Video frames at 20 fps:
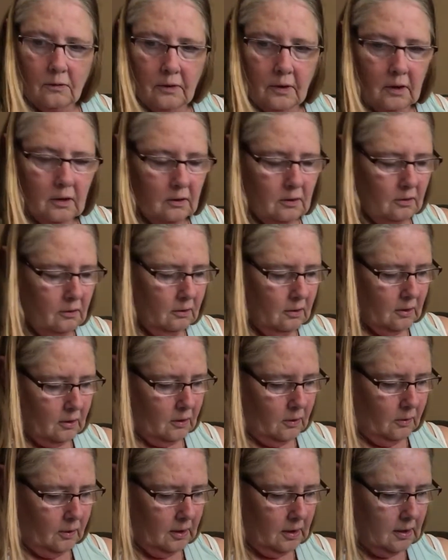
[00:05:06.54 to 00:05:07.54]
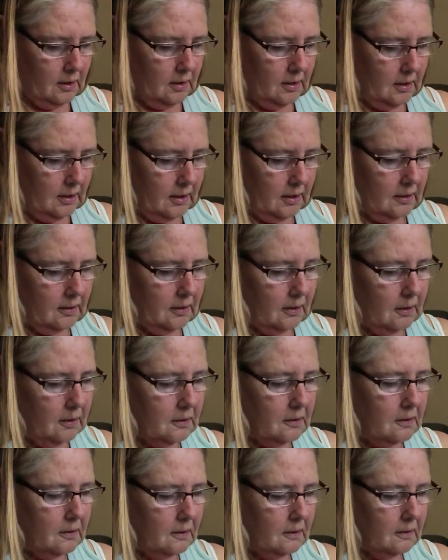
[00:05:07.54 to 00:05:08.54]
So if you can do it quickly like
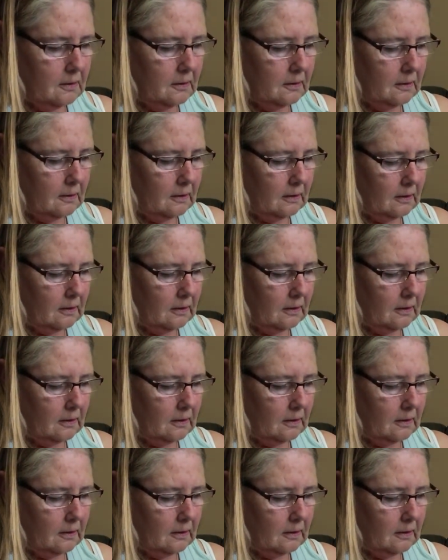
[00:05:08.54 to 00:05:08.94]
this,